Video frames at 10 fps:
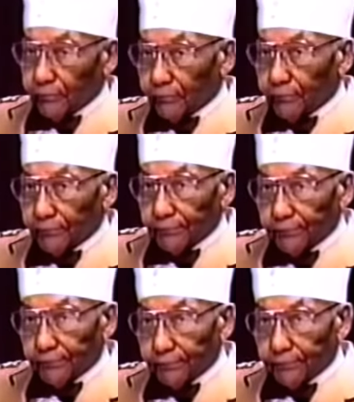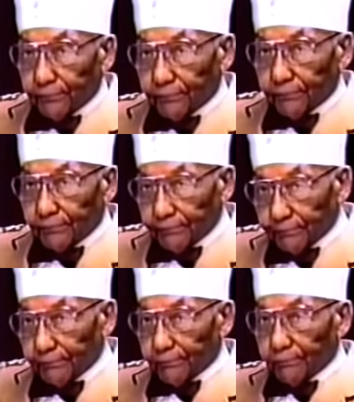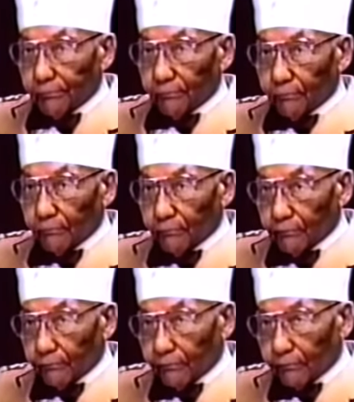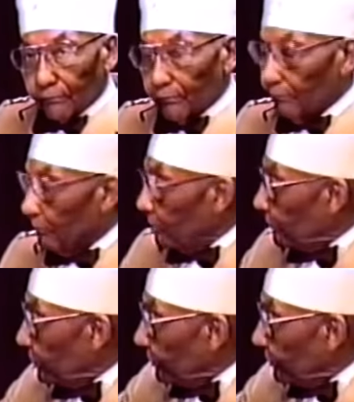(no one is talking)